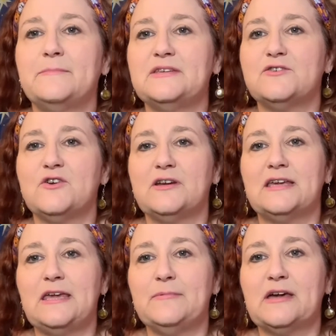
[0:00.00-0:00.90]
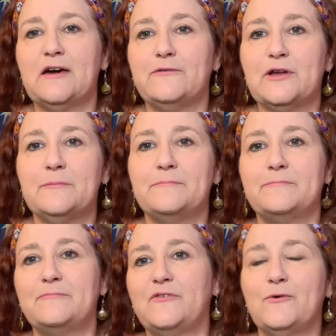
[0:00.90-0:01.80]
He's trying to keep it covered up
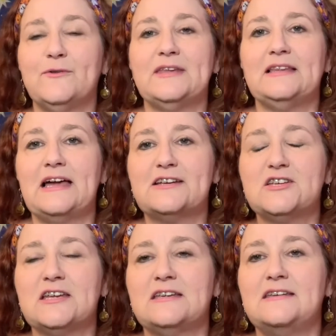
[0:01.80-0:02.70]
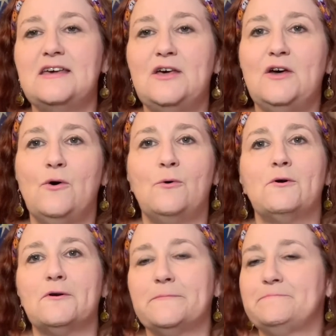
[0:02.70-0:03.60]
before the election,
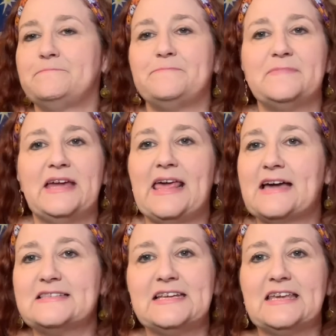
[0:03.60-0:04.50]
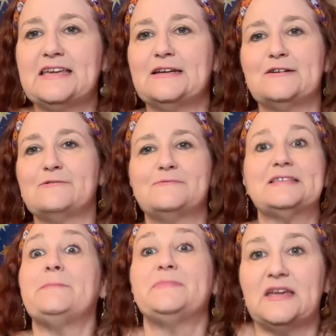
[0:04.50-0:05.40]
or an accident or
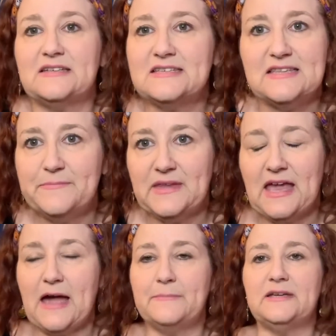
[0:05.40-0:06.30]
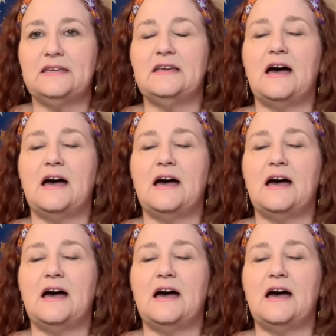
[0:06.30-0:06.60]
something. Did something happen?